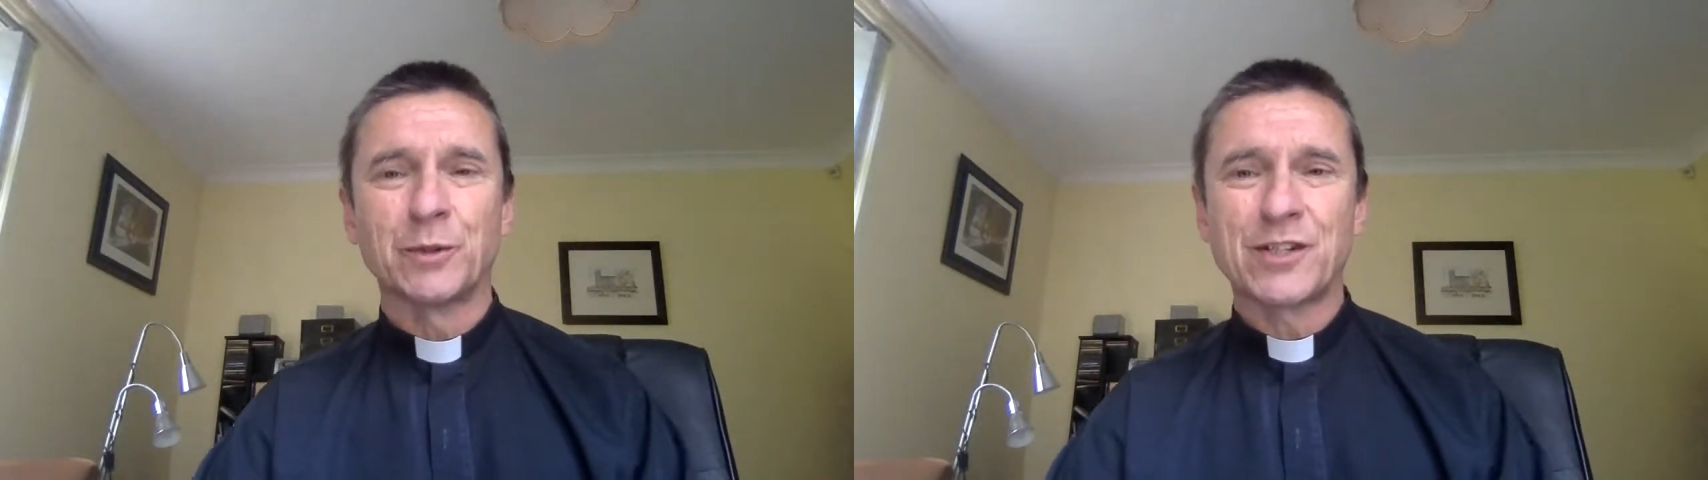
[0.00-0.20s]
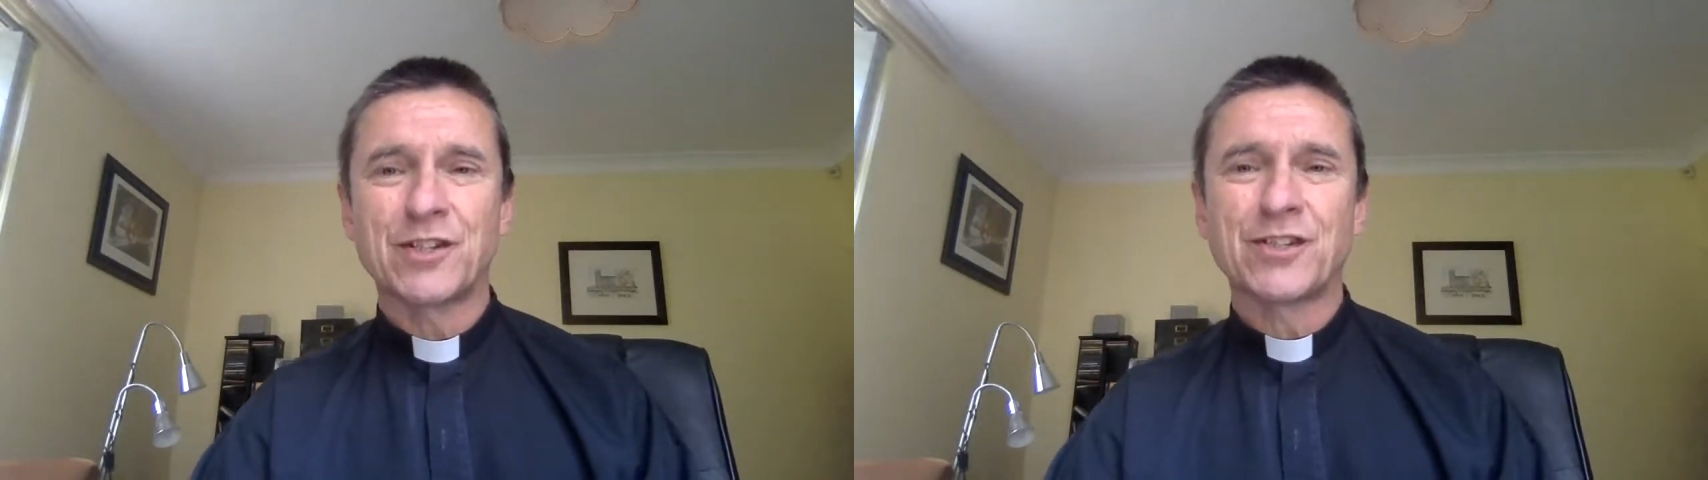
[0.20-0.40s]

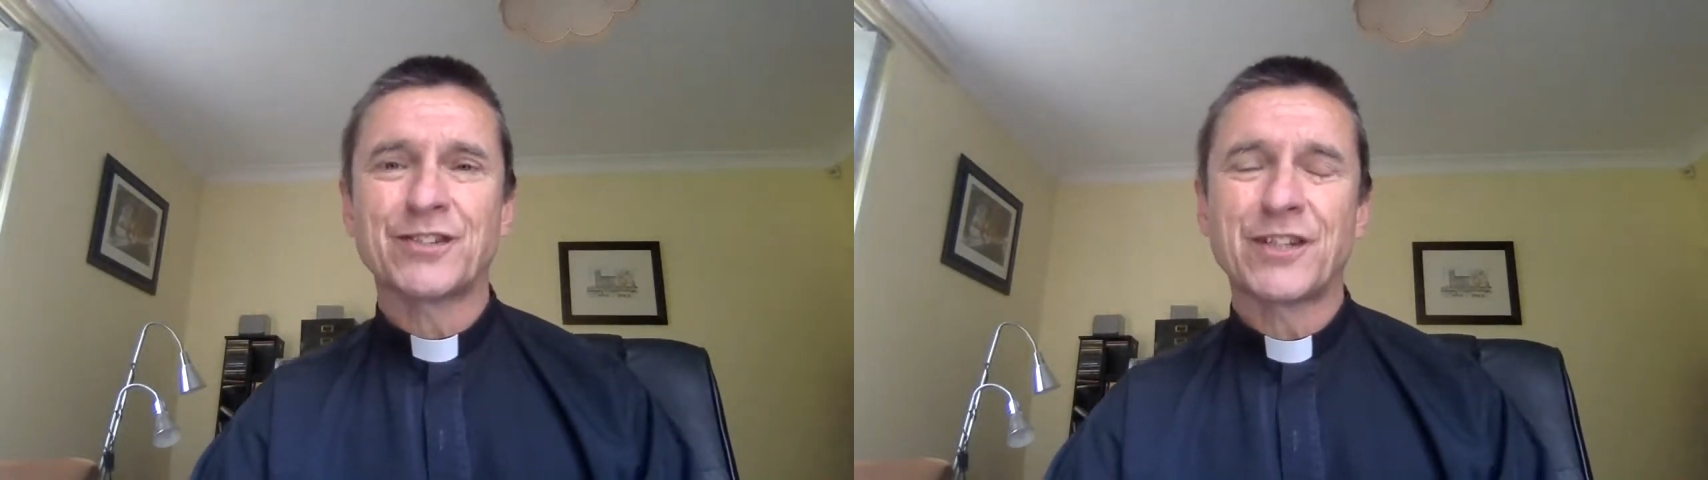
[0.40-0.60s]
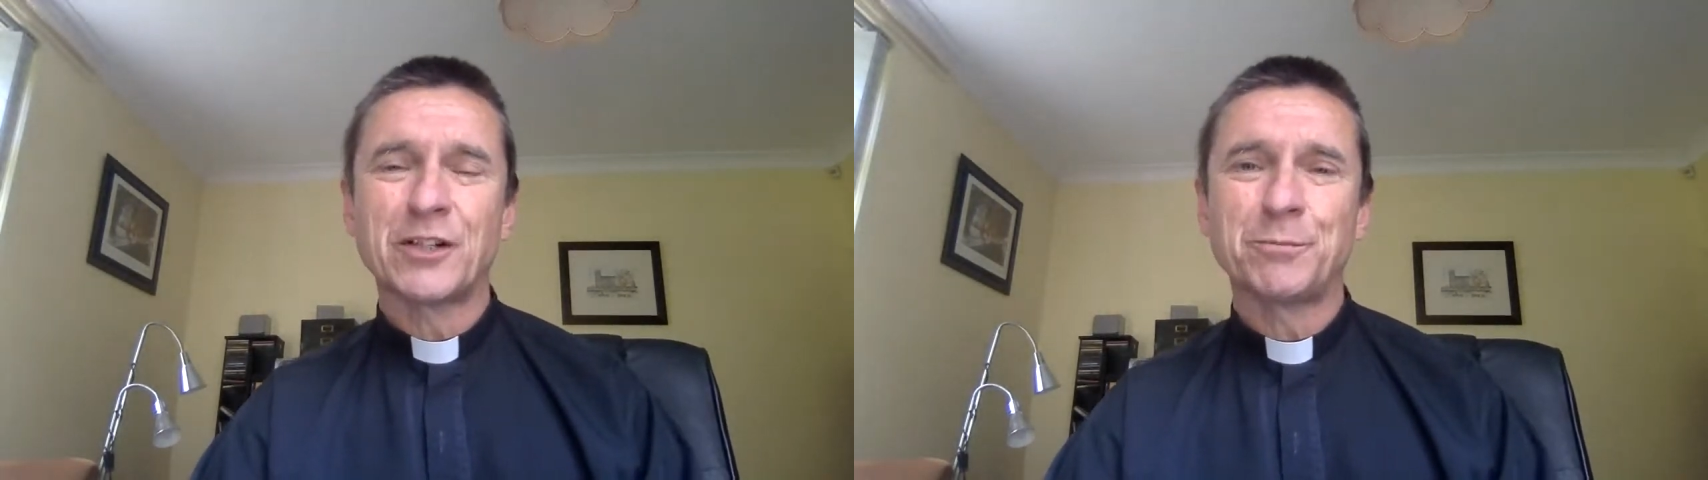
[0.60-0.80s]
which had
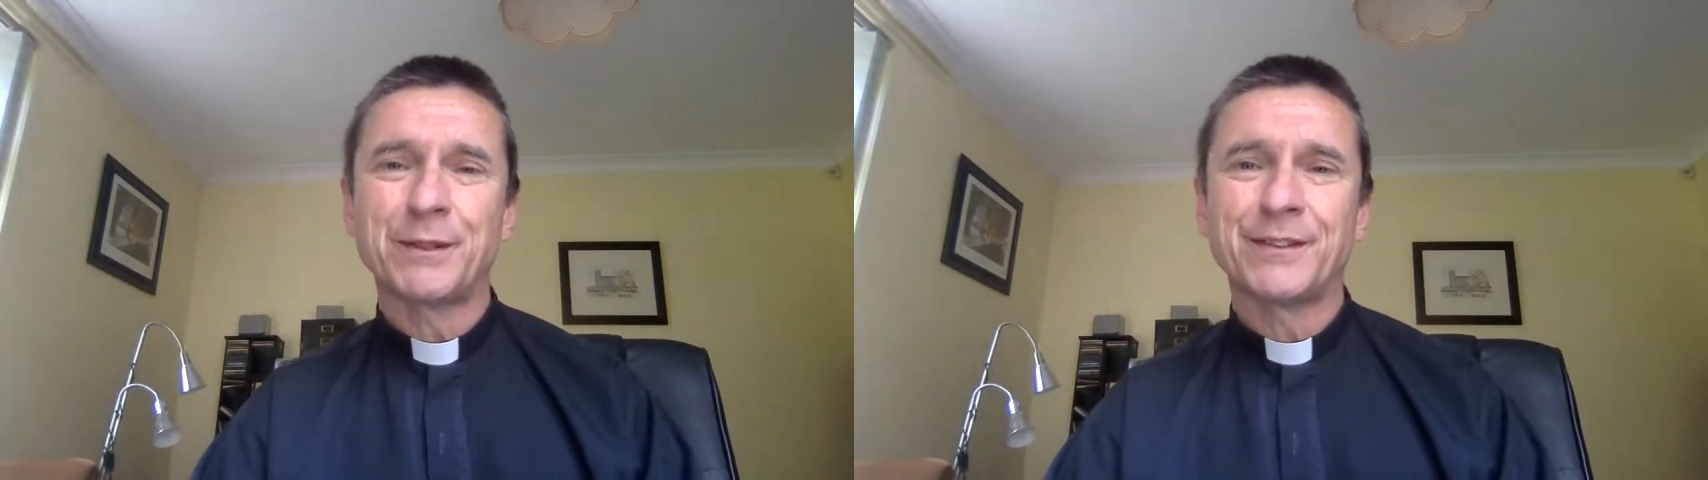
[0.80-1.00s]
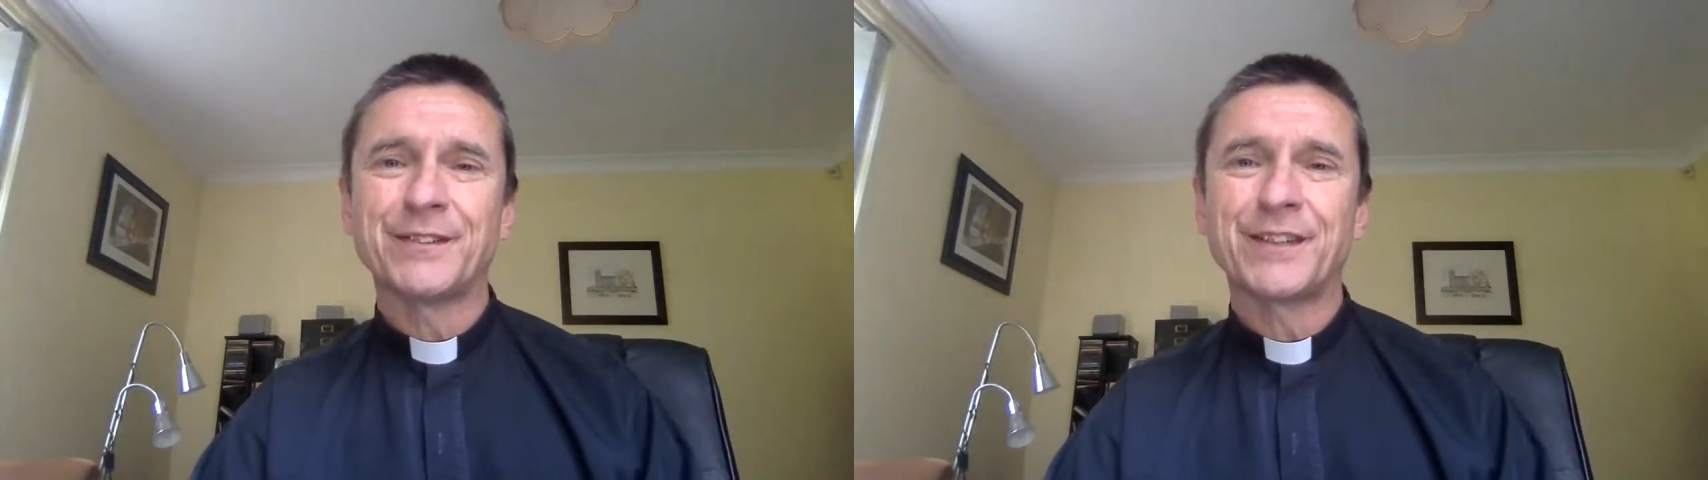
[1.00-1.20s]
just
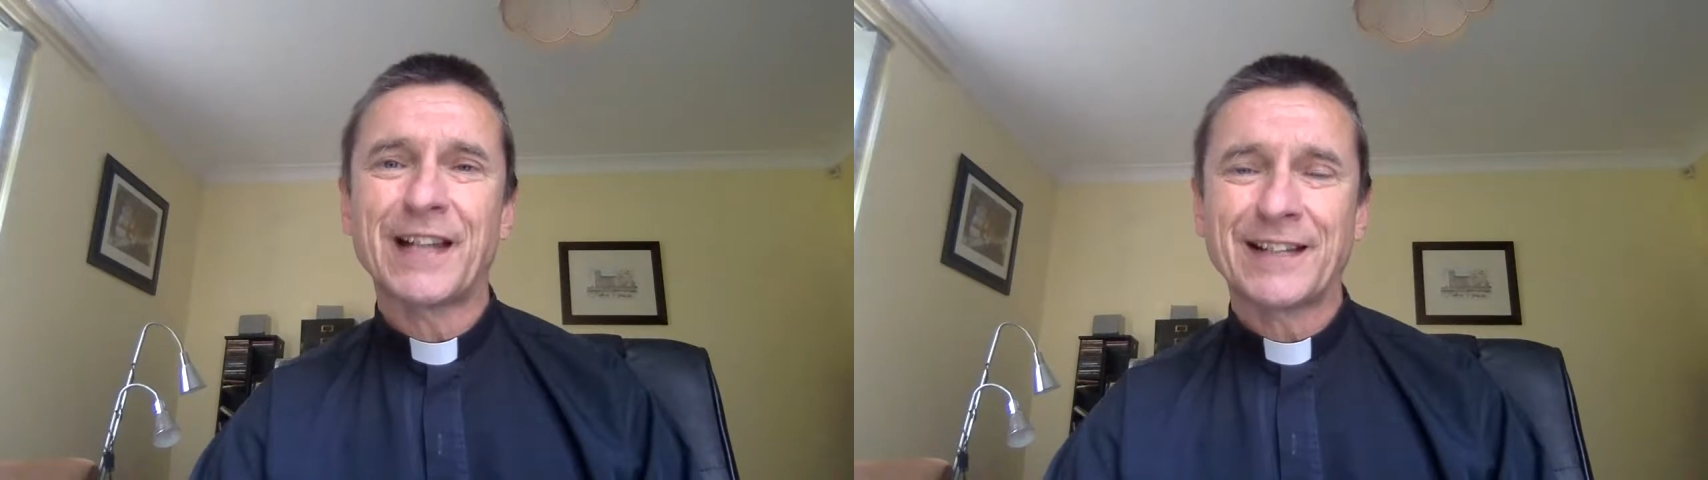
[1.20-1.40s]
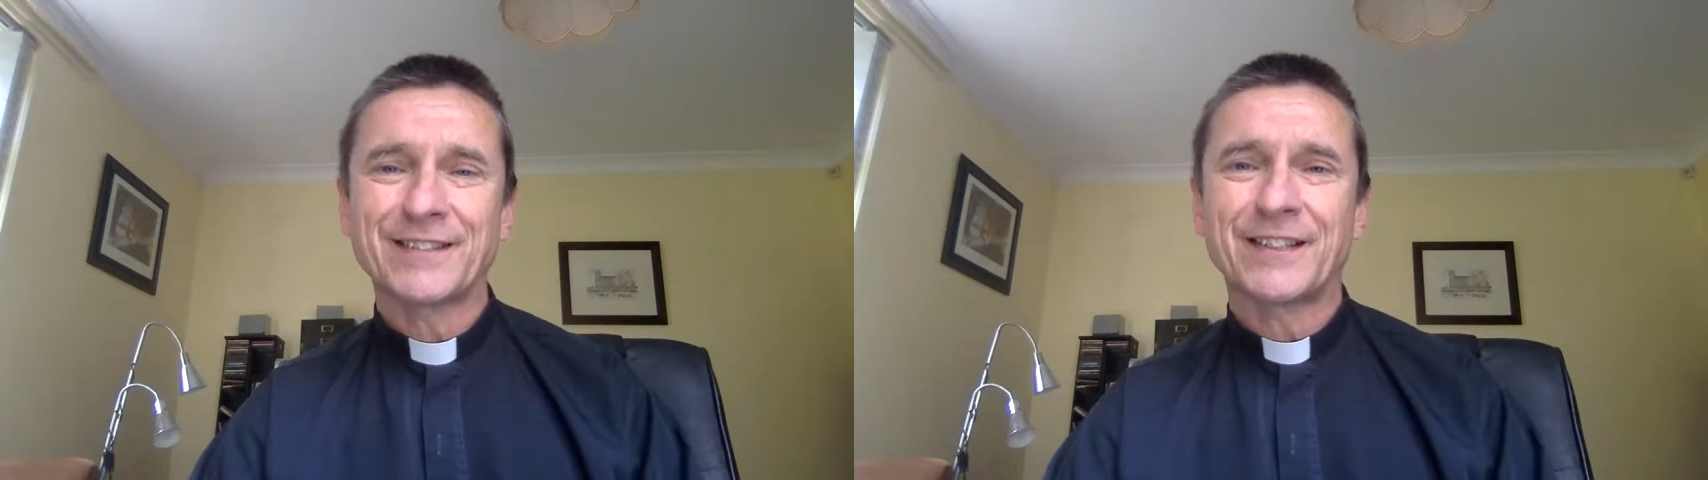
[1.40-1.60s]
opened at
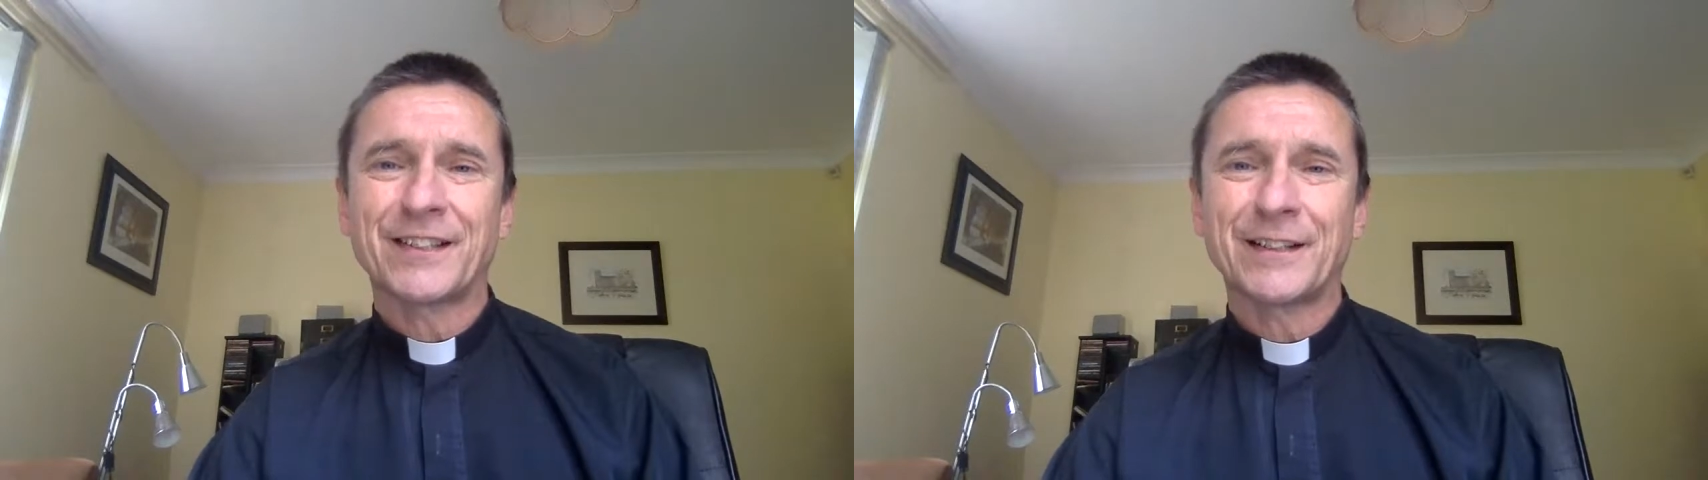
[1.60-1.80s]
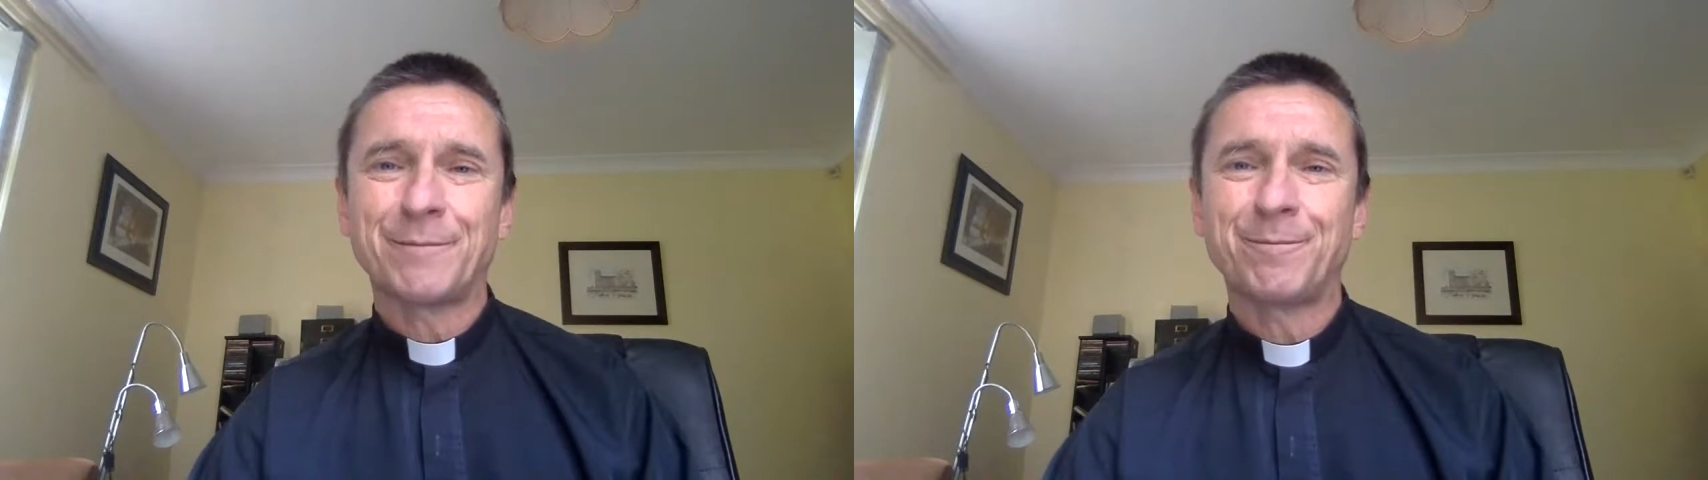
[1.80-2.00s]
that
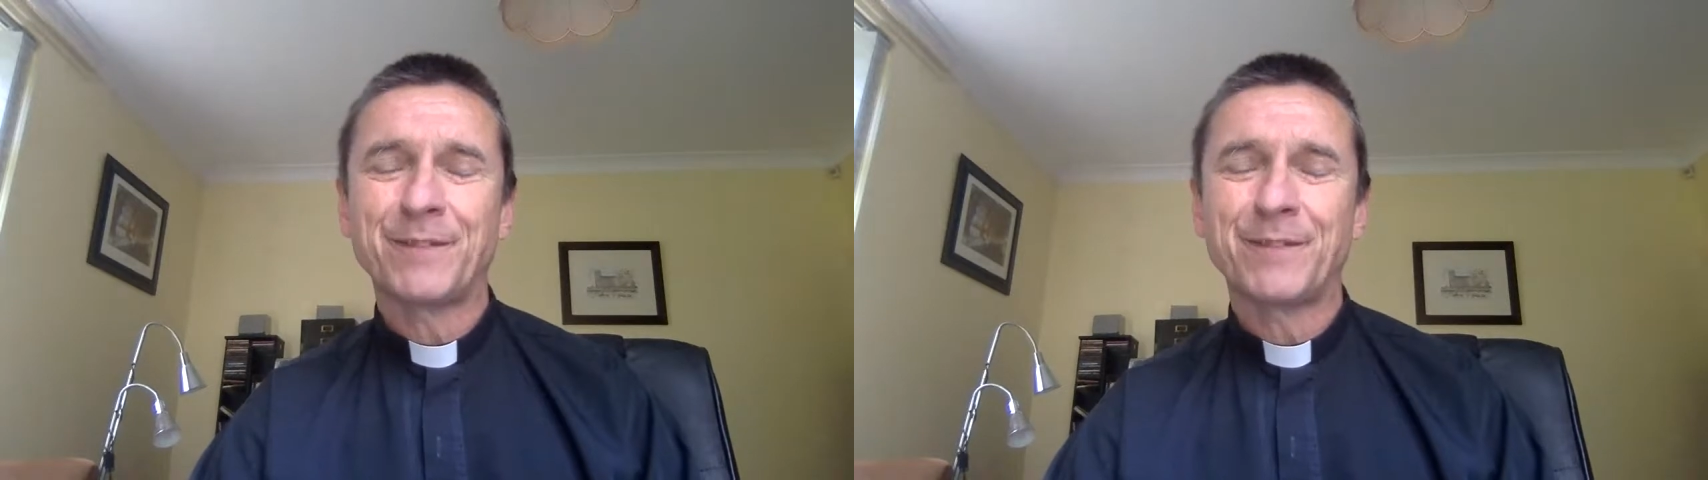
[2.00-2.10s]
time.